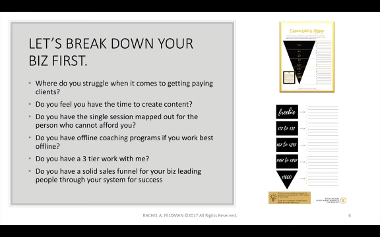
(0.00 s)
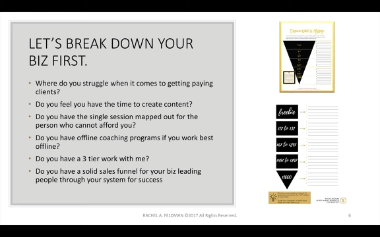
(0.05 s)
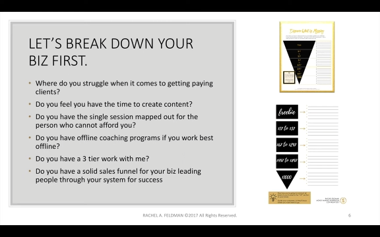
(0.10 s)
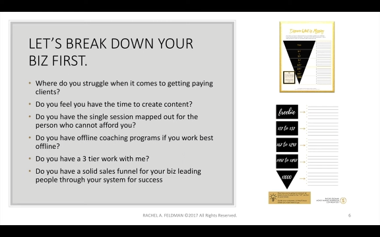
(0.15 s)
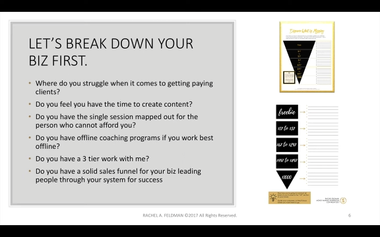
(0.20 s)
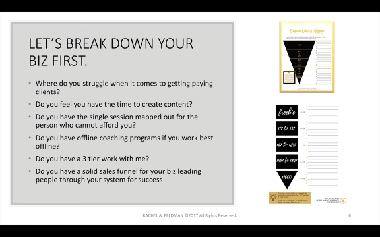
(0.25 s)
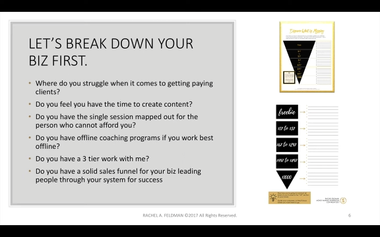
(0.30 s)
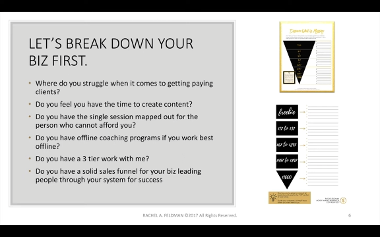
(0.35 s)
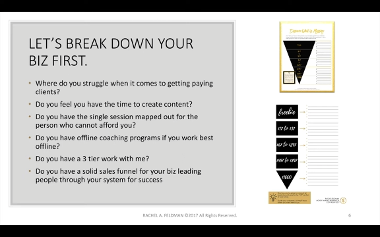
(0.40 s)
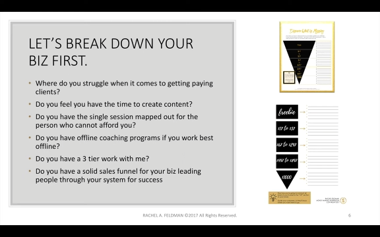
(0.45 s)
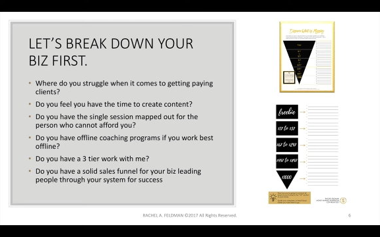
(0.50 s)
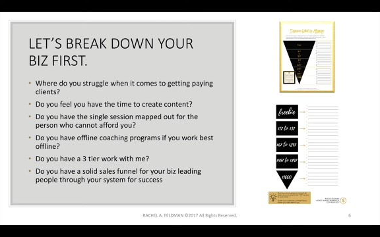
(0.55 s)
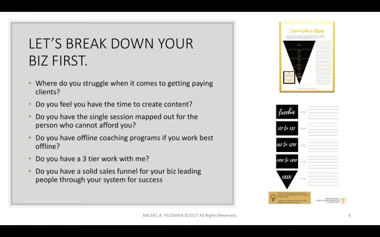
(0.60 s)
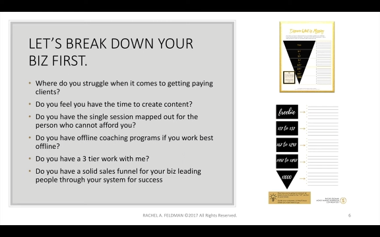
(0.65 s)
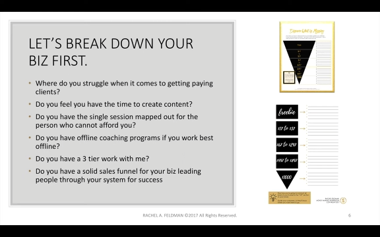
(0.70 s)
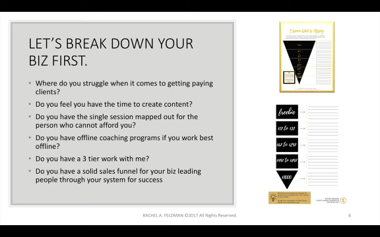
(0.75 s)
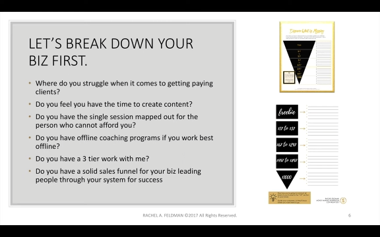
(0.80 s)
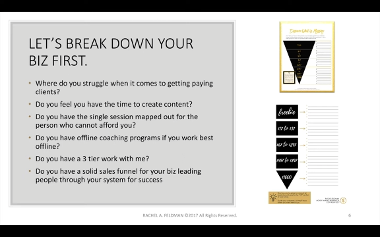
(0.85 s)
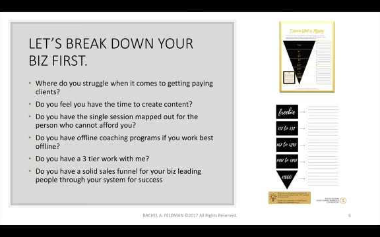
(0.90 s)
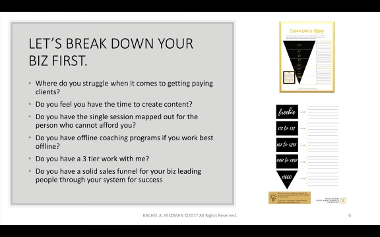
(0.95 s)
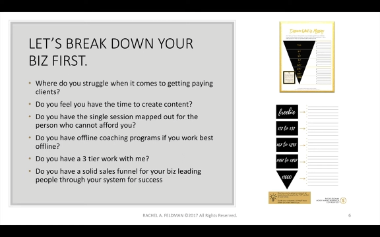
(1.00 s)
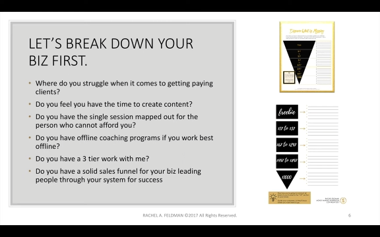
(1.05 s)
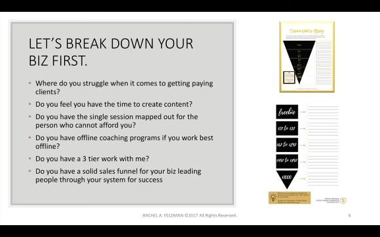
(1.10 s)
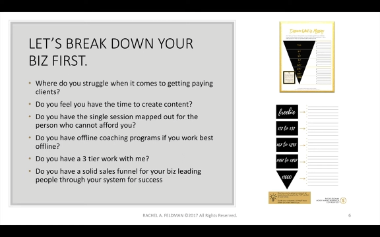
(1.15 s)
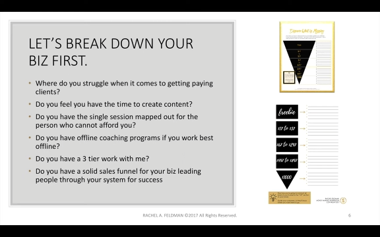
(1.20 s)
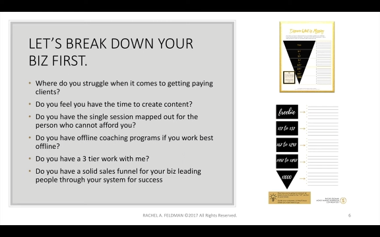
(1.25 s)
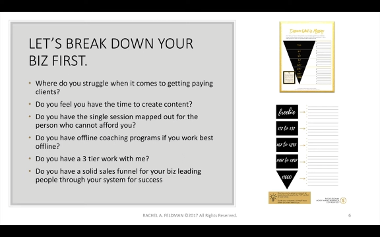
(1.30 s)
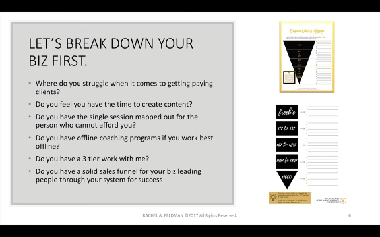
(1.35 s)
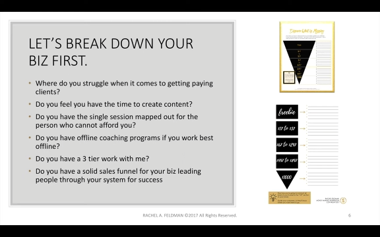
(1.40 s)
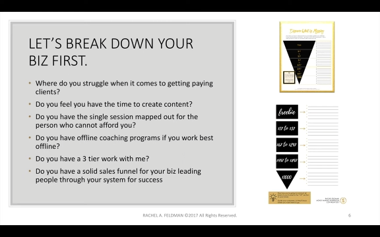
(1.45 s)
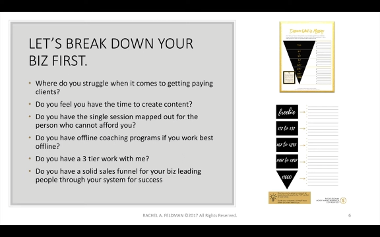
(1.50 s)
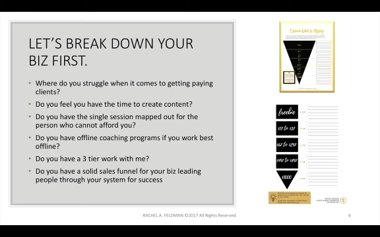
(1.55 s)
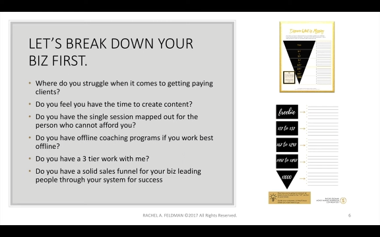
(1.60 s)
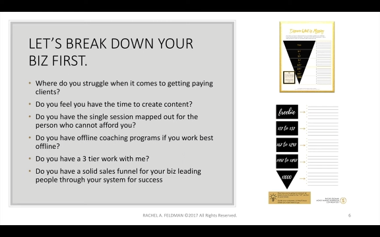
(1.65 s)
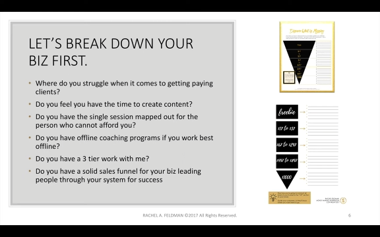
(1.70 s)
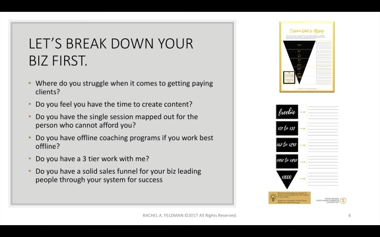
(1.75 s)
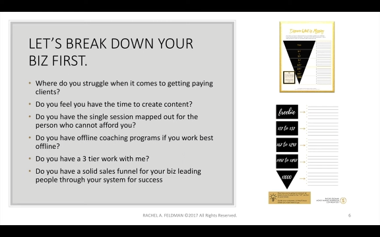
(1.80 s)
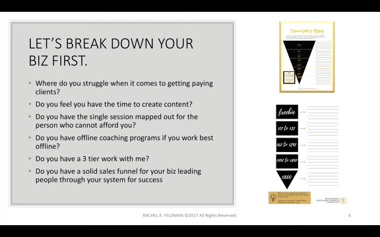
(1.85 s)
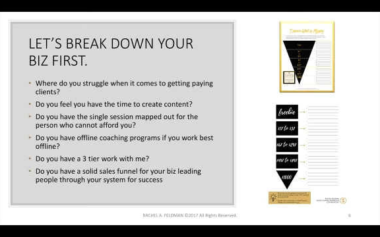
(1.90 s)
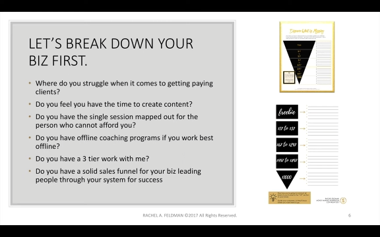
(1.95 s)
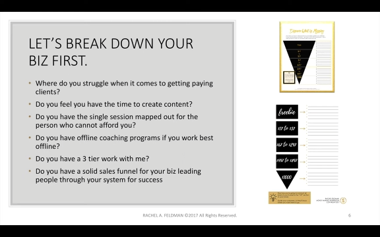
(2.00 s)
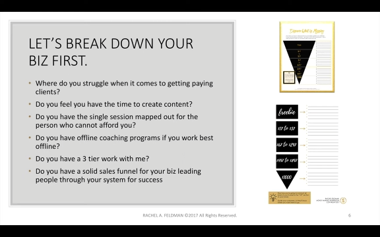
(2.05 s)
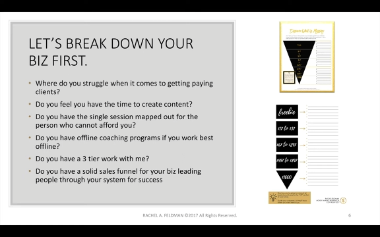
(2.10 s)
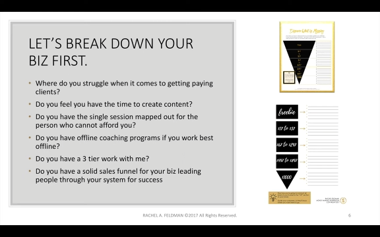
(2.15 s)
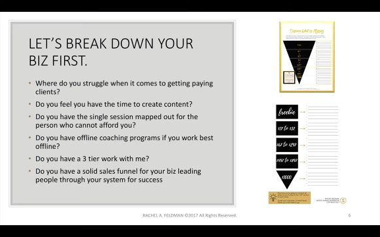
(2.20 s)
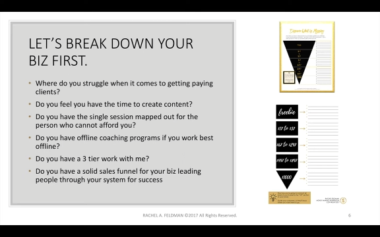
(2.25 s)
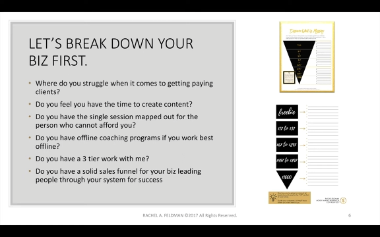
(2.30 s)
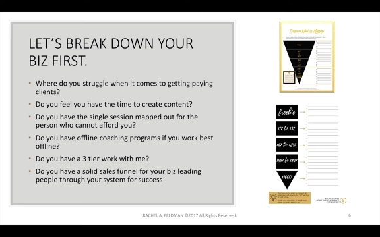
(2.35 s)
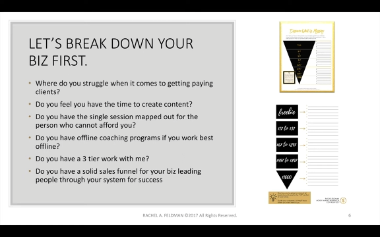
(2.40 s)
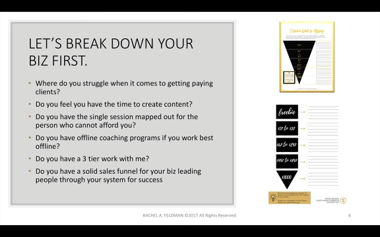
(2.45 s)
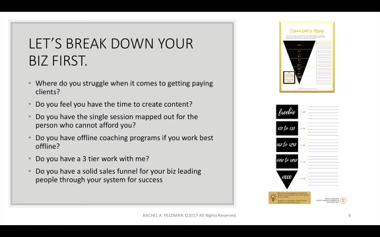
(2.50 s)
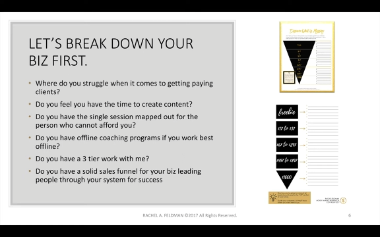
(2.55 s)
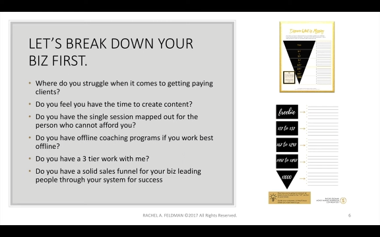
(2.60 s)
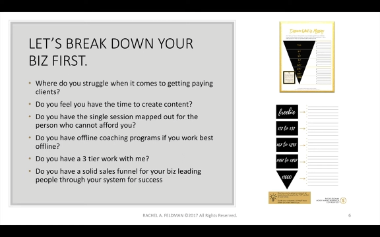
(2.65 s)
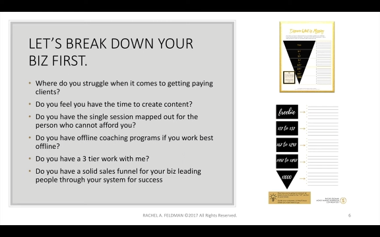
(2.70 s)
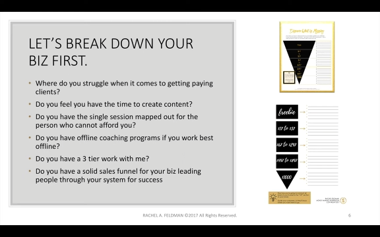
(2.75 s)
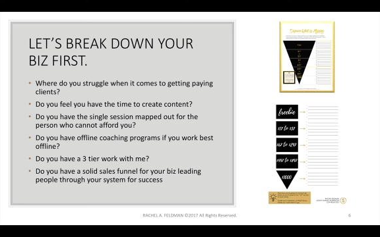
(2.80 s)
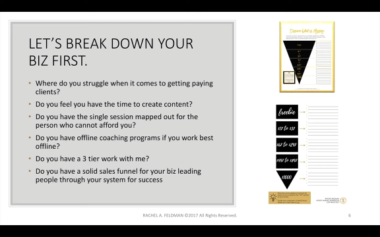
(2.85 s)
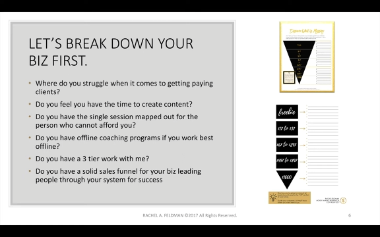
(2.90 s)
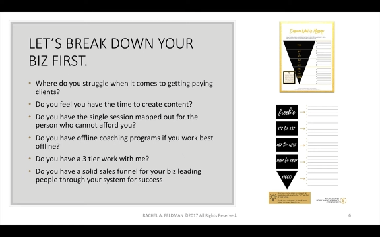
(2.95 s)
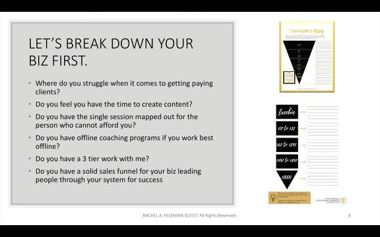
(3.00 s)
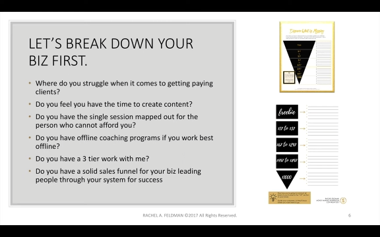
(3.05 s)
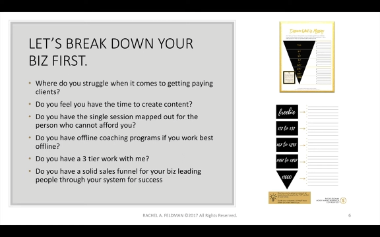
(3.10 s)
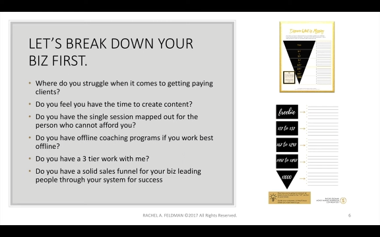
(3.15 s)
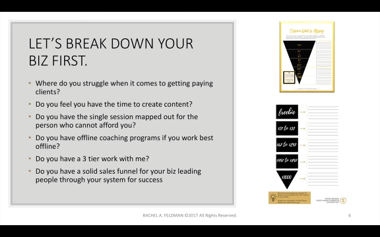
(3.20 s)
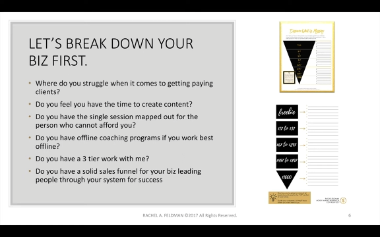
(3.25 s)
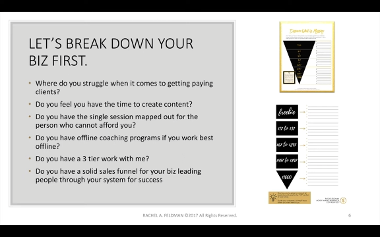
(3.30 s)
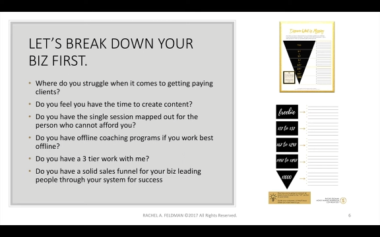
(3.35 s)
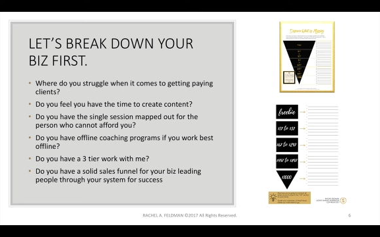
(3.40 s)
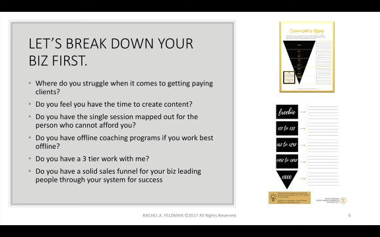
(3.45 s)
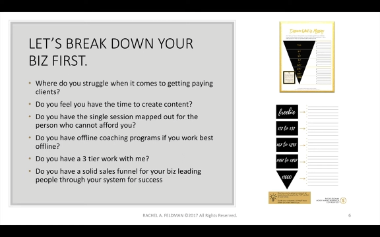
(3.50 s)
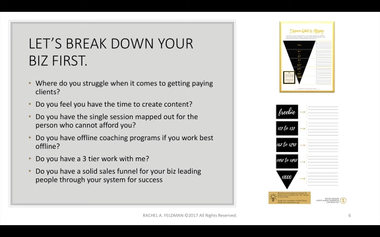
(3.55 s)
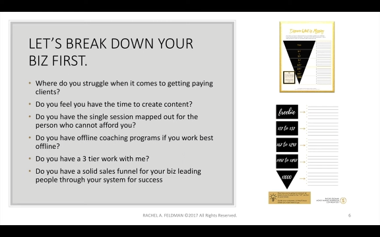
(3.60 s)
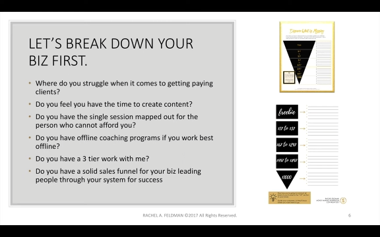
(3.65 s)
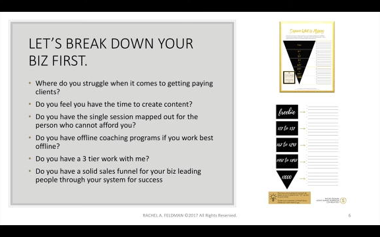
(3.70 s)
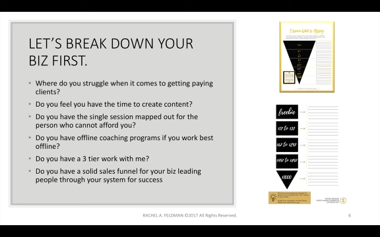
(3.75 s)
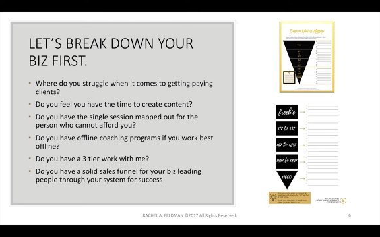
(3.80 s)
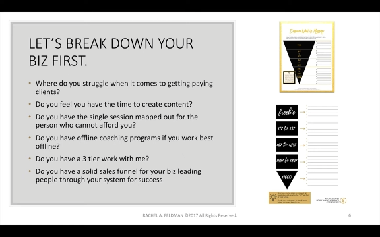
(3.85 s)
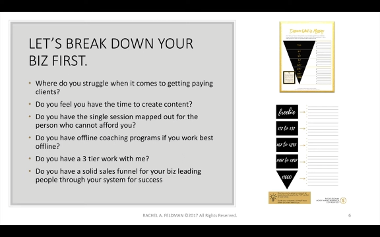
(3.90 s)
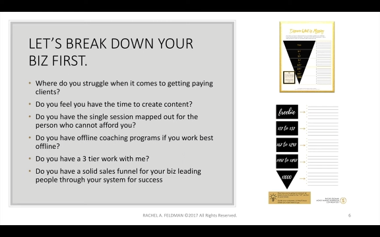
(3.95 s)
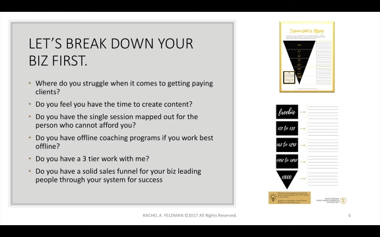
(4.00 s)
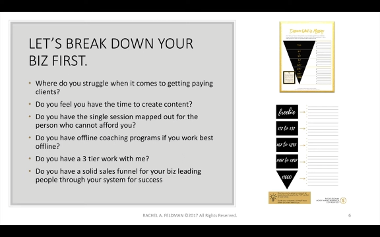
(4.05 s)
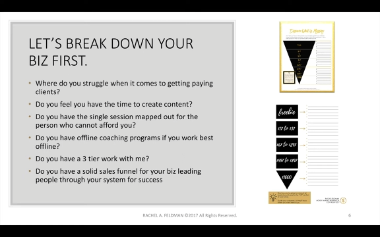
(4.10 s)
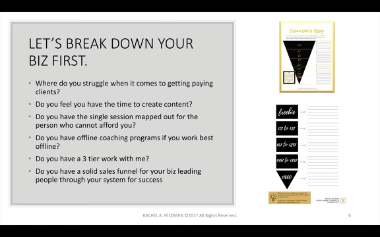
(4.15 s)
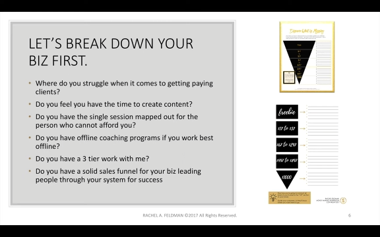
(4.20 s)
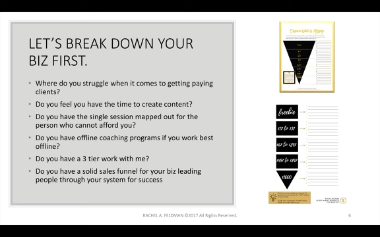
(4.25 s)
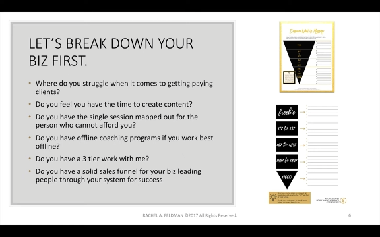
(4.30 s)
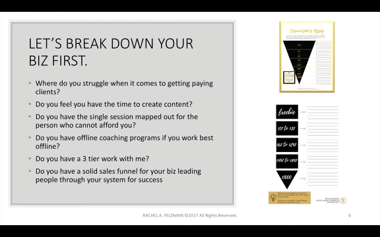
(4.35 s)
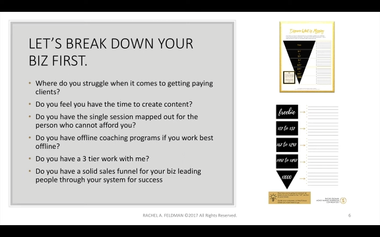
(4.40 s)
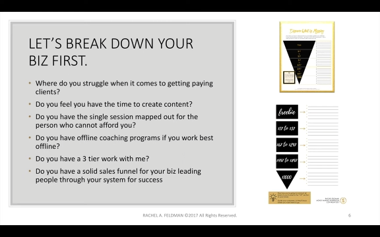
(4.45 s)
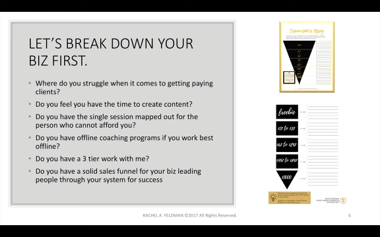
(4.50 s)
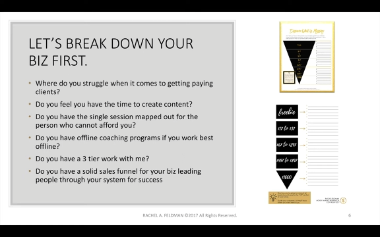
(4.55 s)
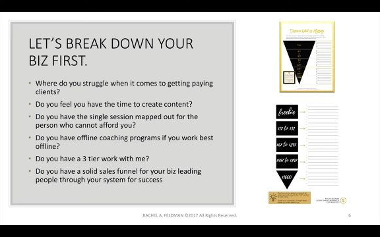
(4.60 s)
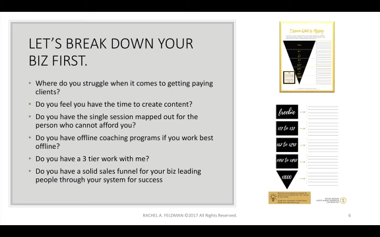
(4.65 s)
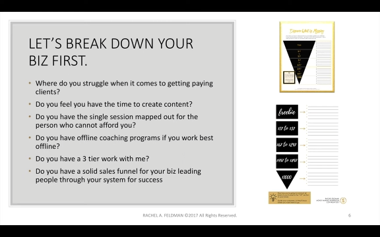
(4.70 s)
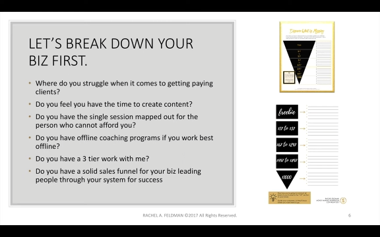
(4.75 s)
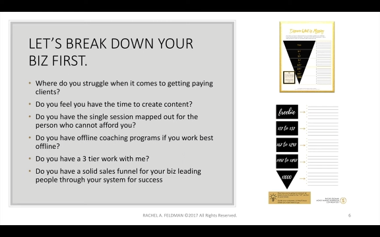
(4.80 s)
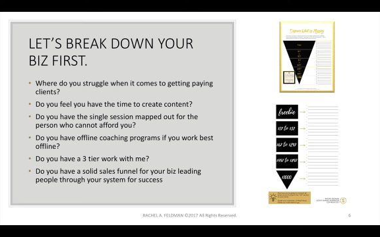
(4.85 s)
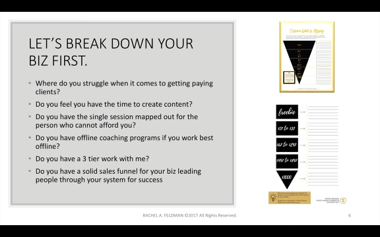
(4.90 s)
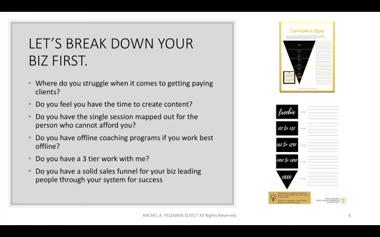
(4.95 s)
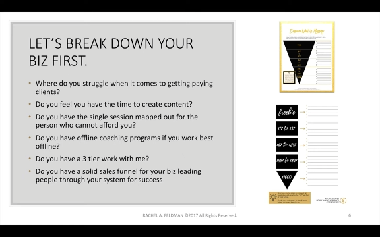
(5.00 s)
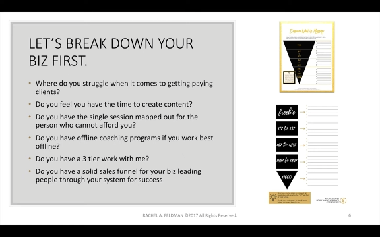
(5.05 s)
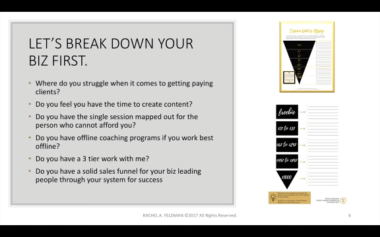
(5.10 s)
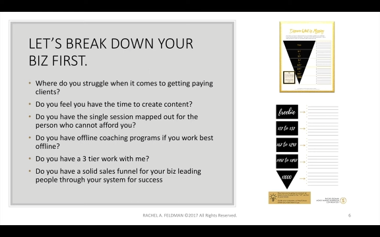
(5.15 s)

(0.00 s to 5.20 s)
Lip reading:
Nobody's mouth can be seen.